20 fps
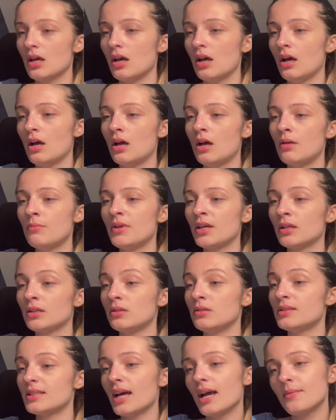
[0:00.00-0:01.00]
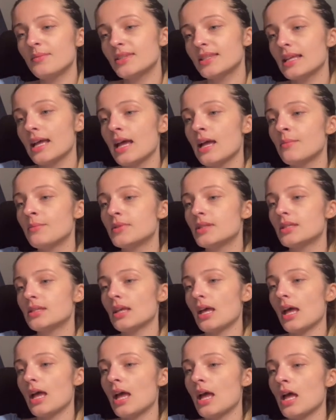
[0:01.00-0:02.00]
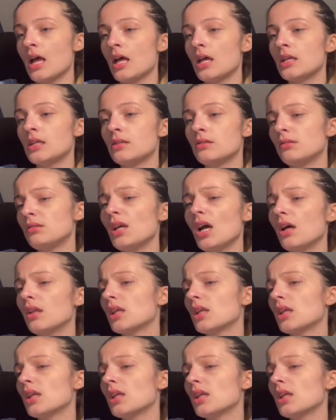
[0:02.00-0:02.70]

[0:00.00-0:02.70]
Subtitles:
include timestamps, and yeah,